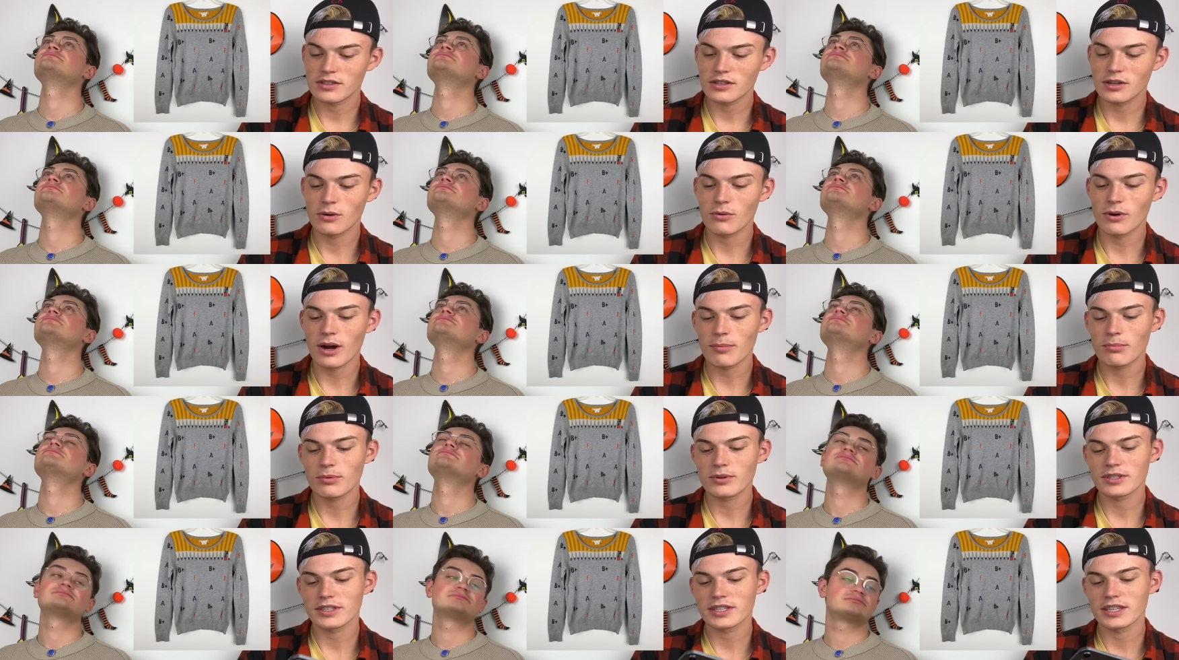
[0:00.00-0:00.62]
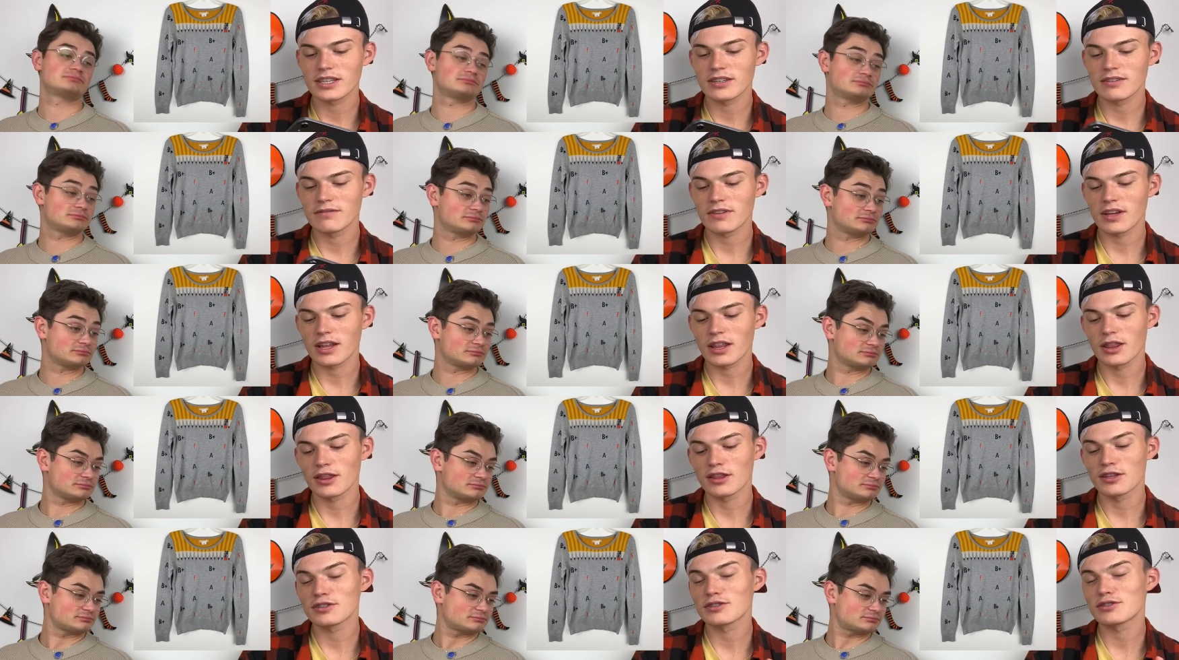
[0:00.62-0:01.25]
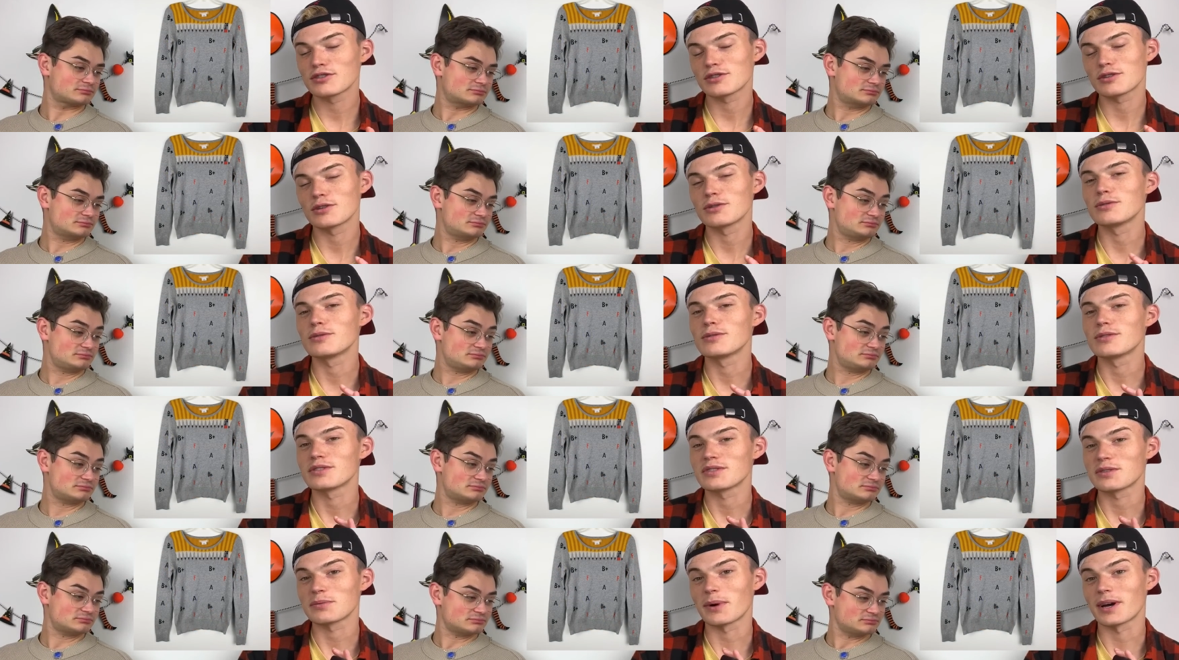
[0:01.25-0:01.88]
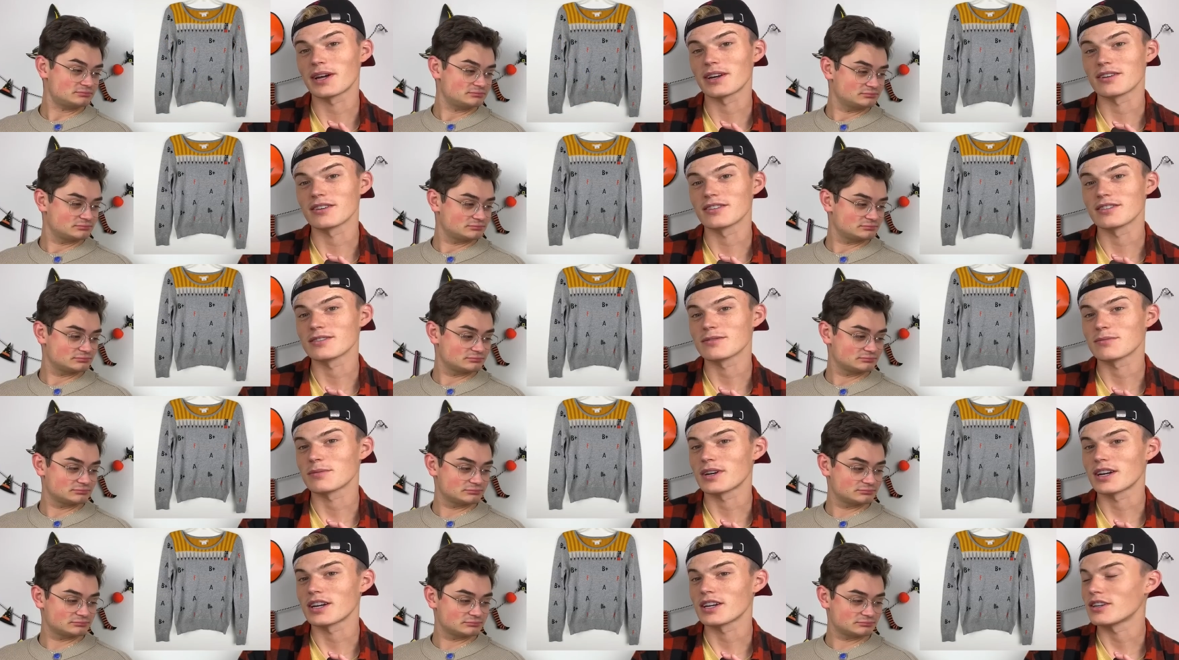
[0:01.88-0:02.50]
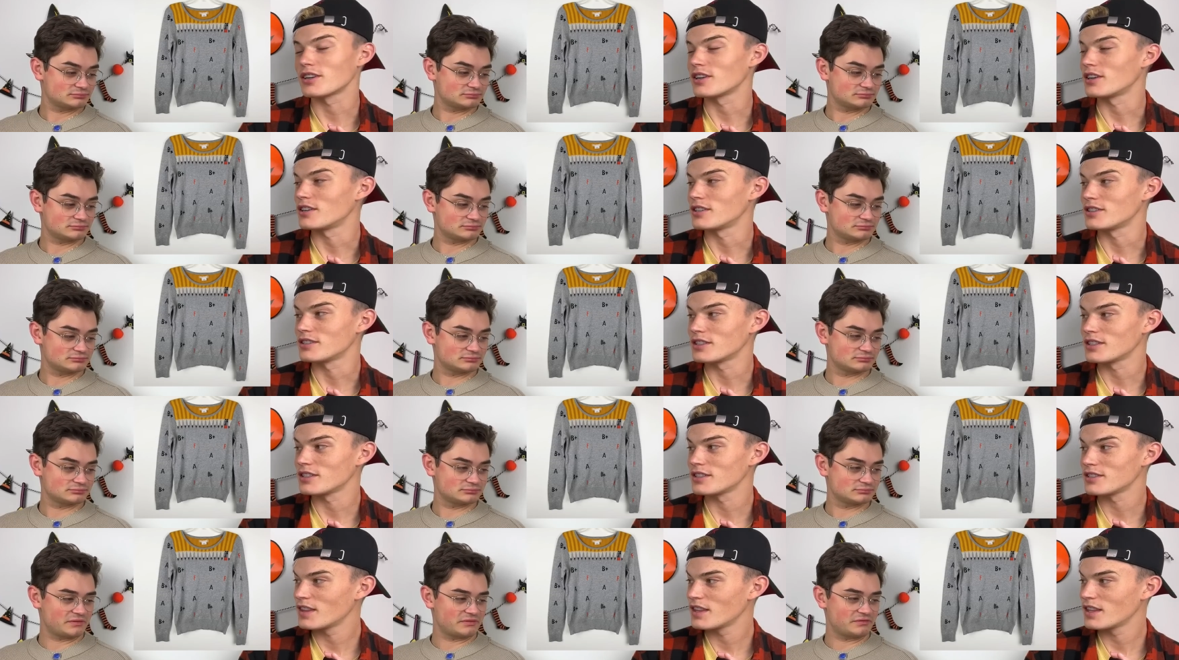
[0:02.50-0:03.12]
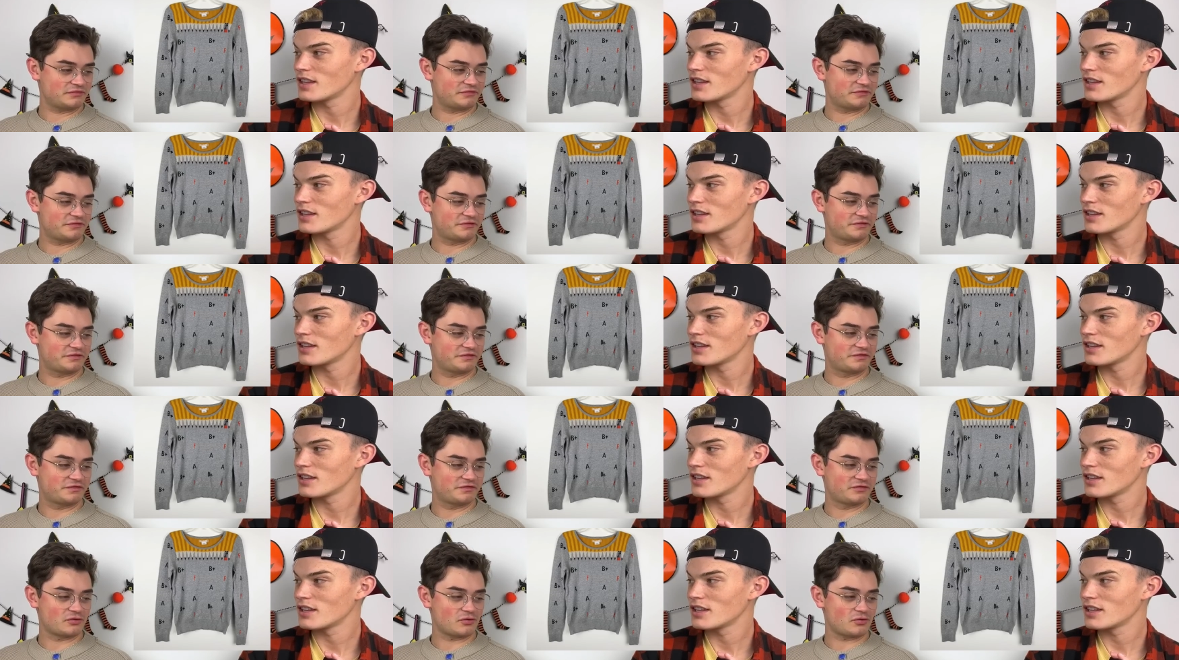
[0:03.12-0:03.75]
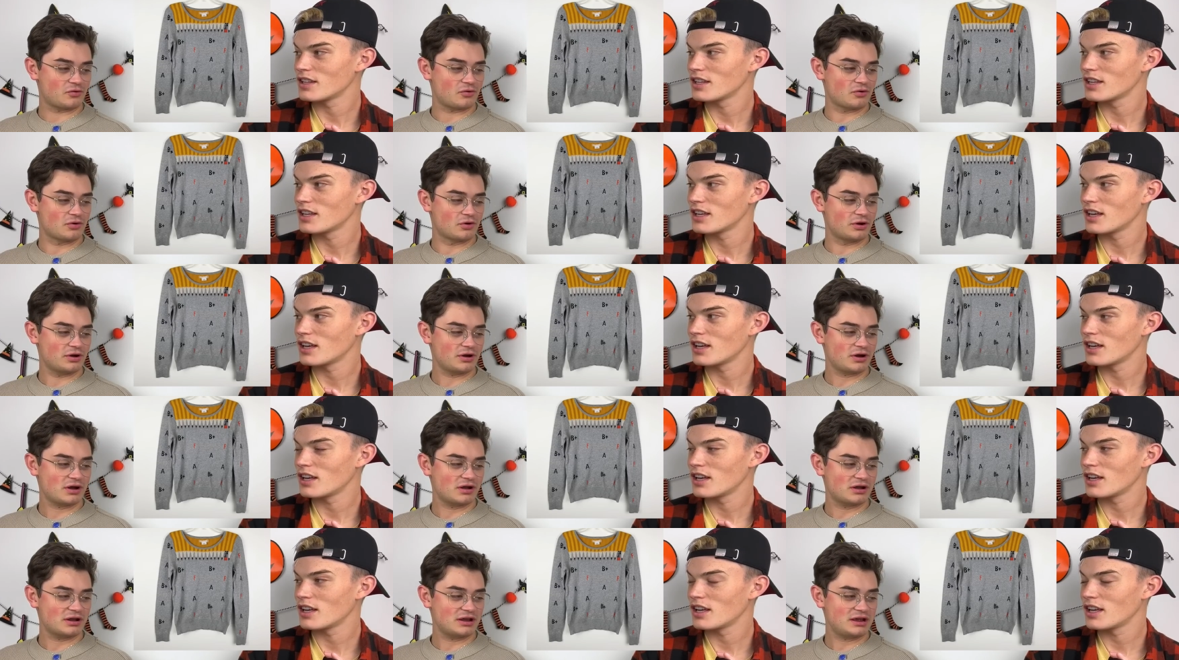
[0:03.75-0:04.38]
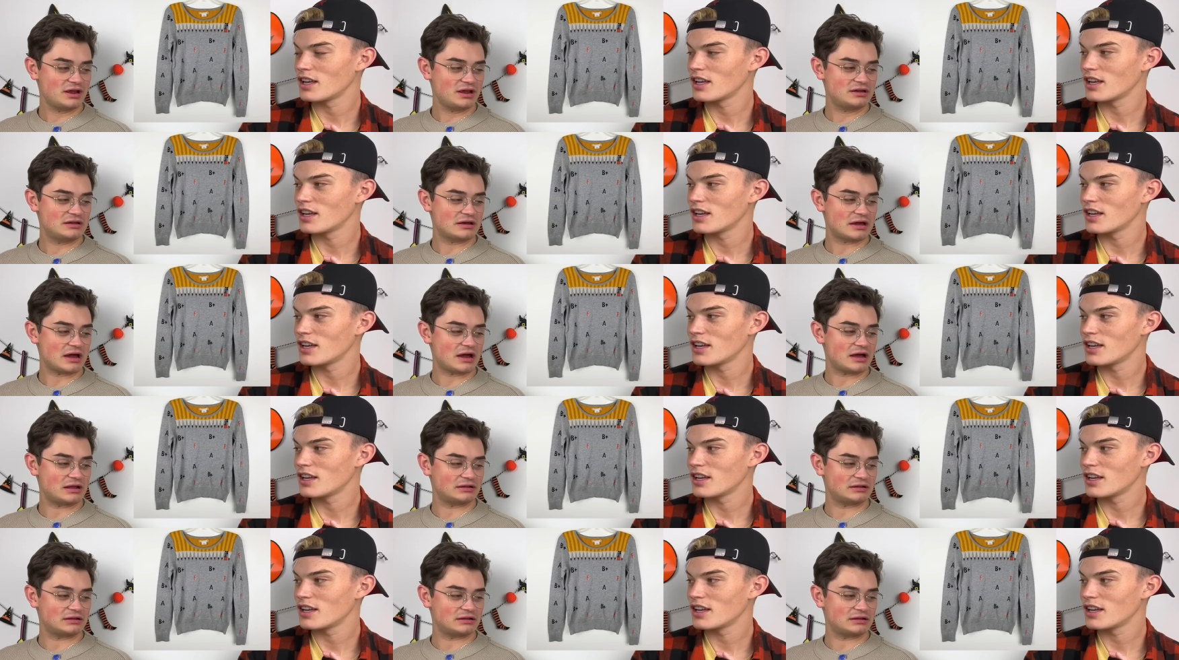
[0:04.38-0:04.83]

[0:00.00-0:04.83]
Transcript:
Speaker 1: Cooperative The School Sweater is what I called it. $40.